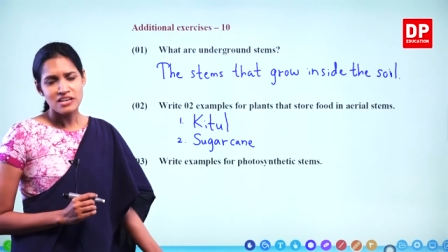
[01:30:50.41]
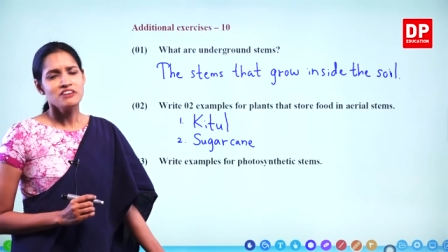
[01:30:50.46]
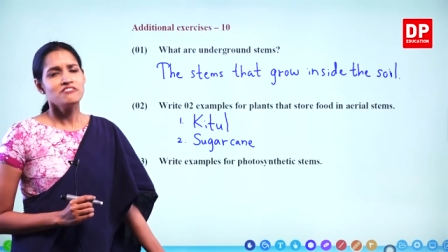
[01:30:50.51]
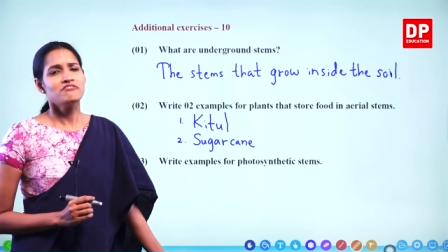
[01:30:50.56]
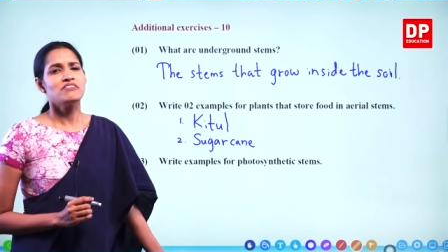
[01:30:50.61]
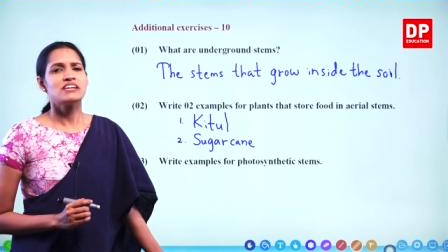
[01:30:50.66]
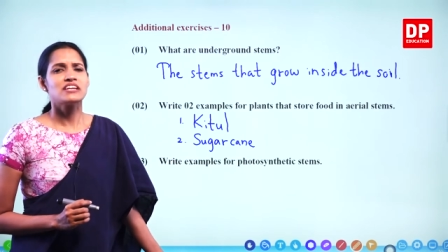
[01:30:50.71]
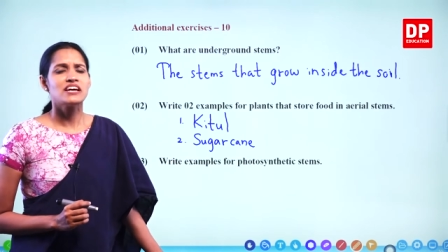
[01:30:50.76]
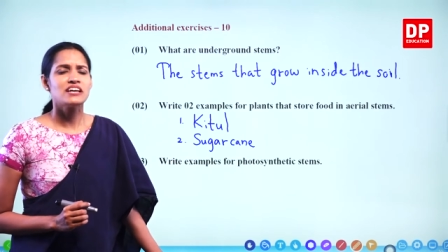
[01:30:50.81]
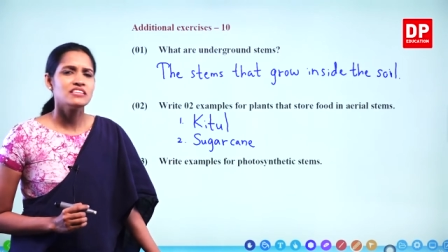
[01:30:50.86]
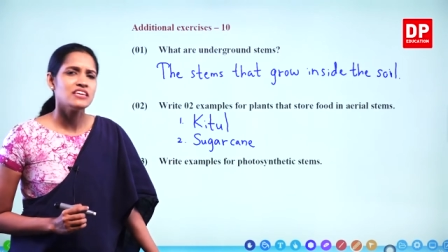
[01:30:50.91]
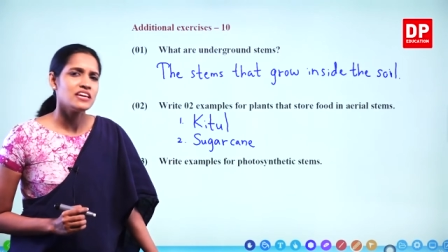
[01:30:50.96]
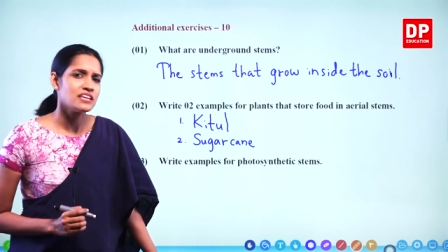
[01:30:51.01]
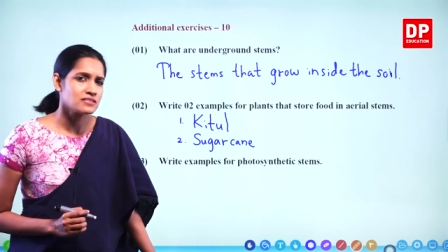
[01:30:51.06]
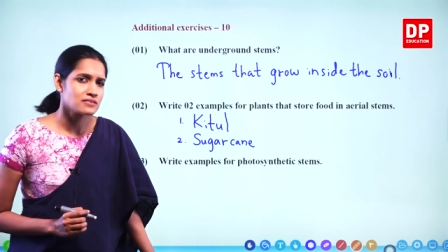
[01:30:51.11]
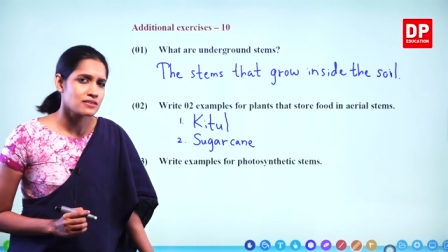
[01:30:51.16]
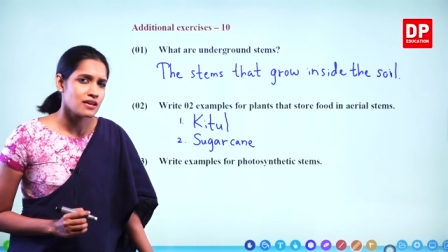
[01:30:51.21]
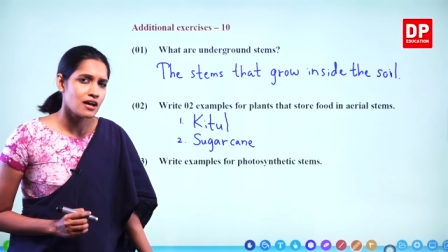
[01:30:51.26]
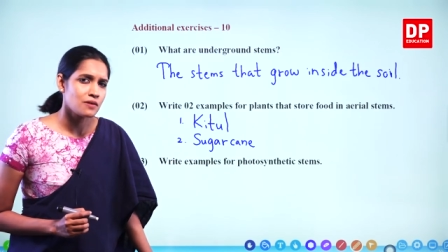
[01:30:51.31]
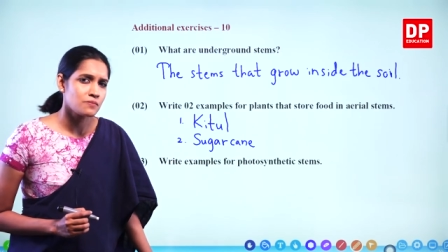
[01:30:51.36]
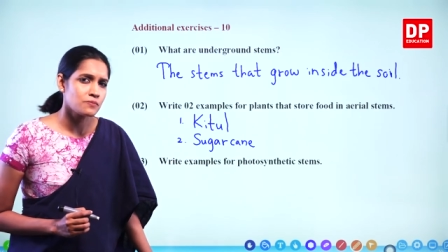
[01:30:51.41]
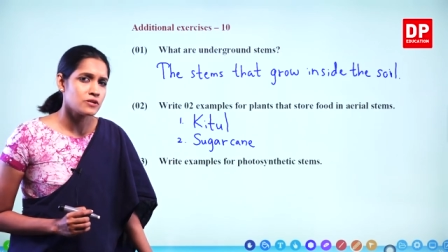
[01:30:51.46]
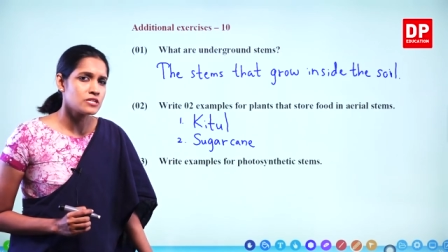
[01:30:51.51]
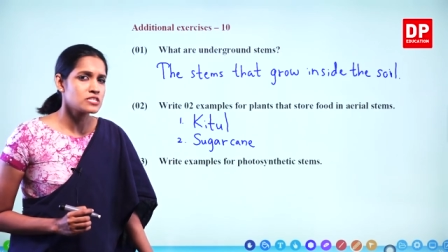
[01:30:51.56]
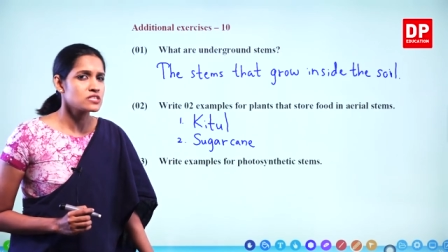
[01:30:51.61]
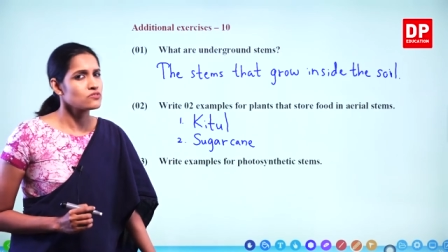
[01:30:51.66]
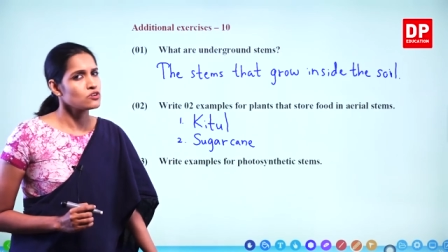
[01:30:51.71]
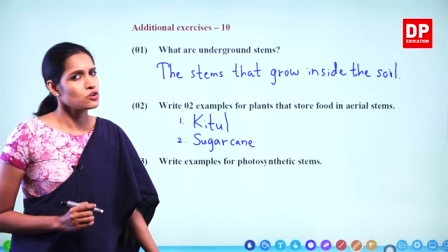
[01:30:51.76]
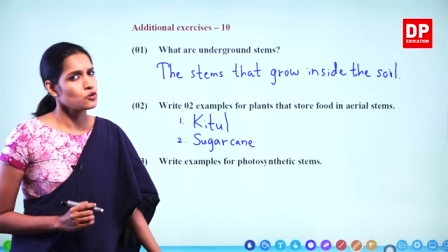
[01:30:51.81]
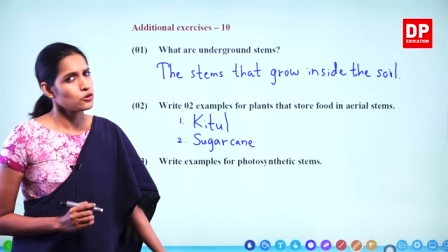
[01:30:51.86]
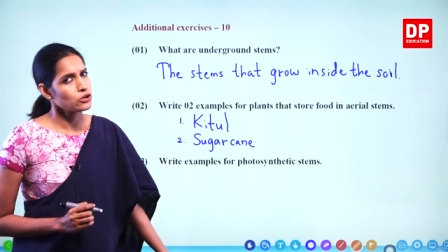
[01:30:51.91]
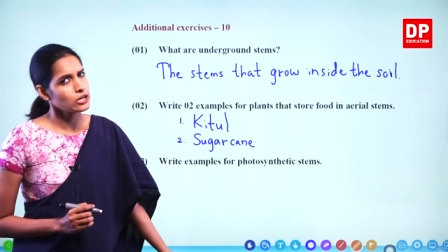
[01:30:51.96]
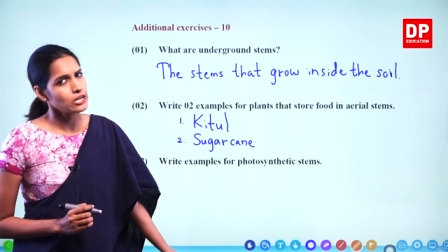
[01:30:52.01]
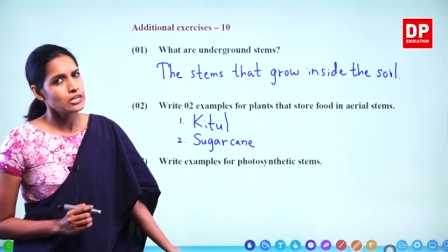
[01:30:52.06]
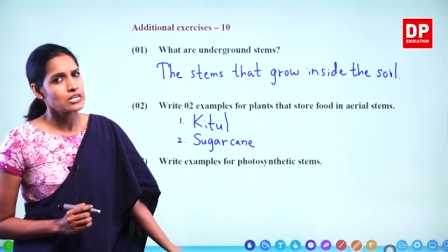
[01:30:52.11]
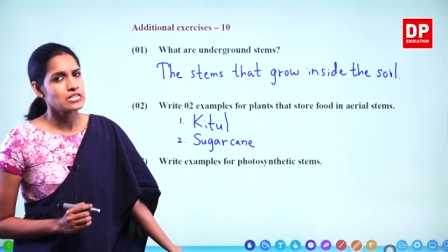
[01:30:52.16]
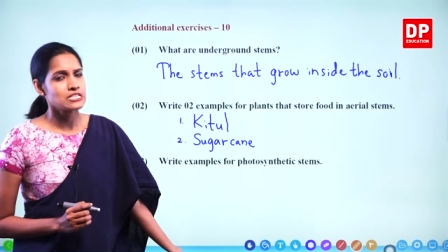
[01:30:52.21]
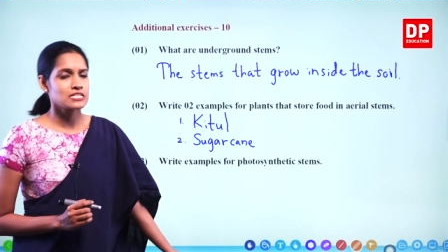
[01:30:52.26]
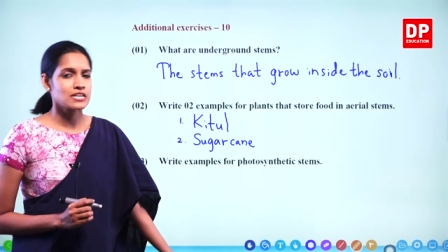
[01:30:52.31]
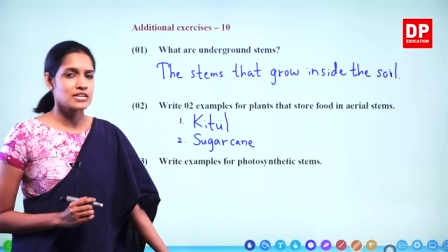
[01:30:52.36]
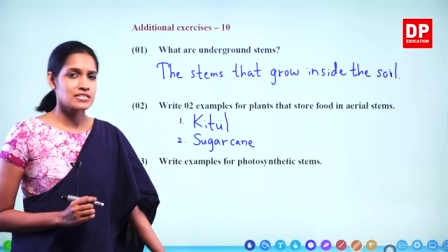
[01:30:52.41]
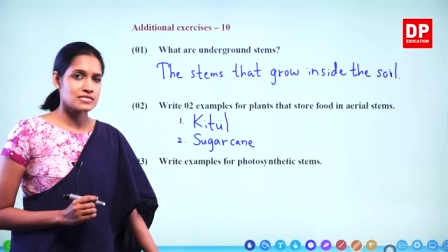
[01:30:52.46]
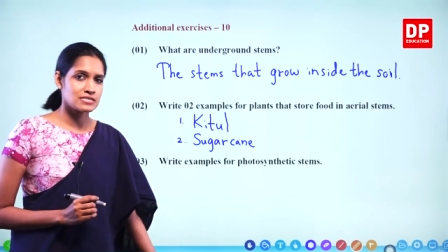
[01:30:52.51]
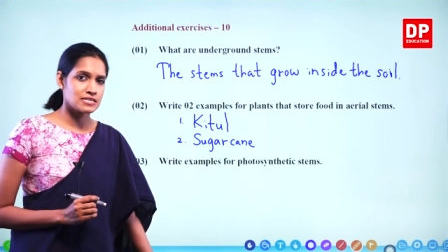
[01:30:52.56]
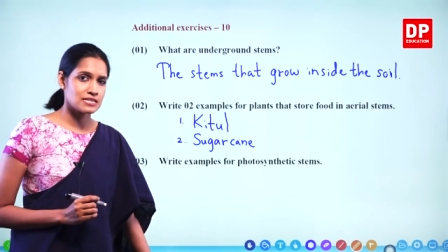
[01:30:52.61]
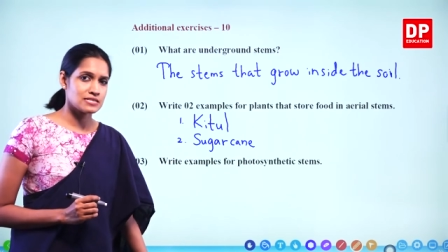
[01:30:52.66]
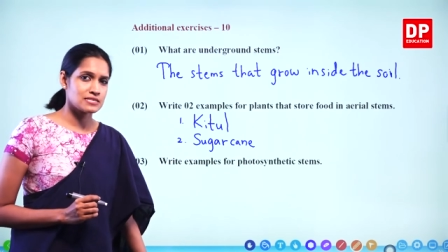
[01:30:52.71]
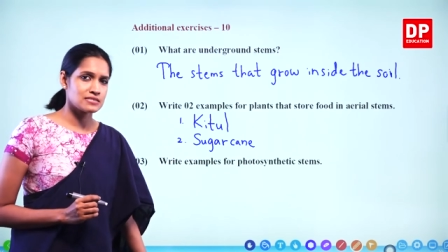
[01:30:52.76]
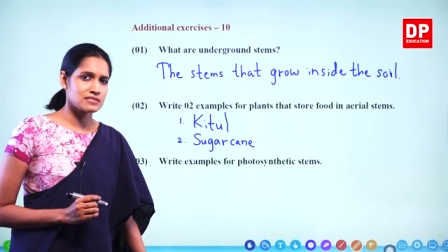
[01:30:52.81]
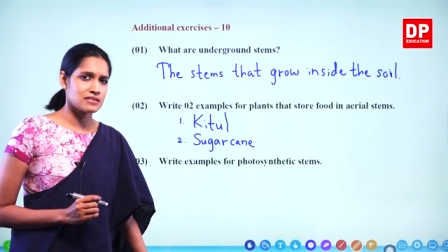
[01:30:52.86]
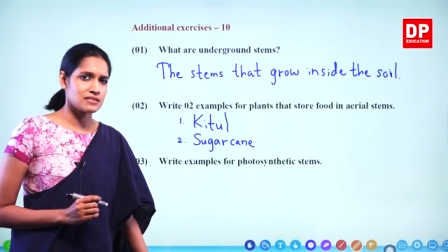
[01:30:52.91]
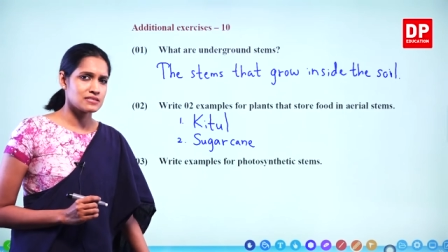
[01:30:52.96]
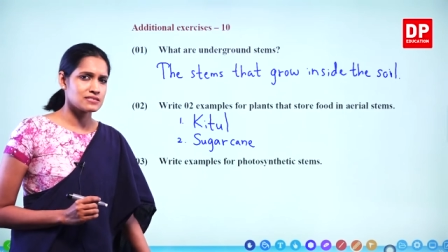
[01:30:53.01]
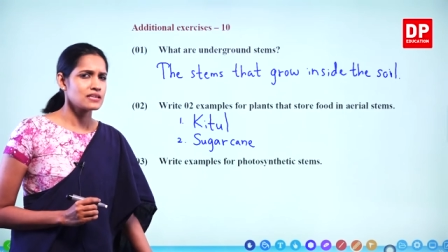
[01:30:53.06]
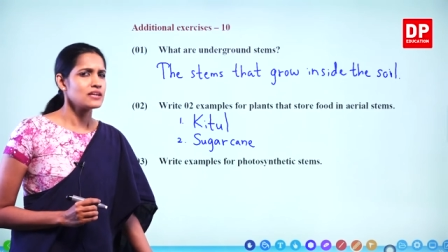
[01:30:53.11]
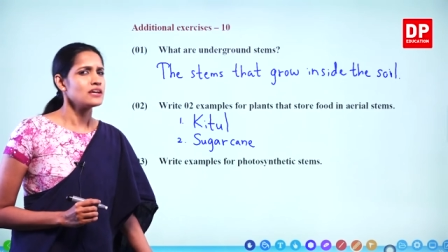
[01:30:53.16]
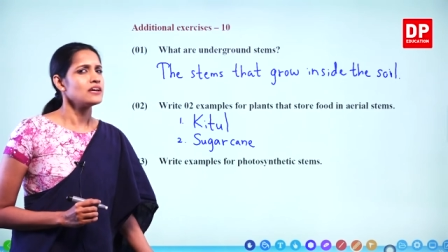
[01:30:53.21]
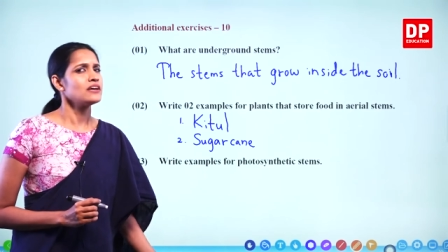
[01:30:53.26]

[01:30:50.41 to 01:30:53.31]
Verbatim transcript: What are the examples? We already discussed these things.